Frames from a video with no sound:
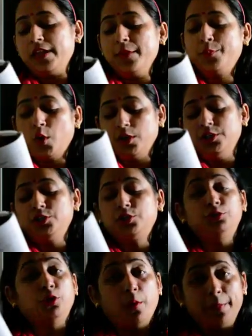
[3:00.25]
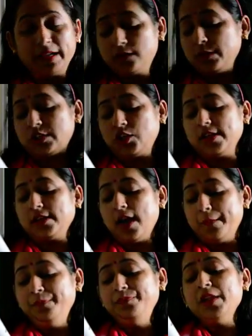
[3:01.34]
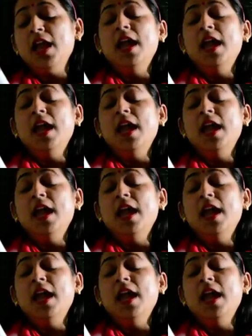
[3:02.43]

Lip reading: the important topics which can come.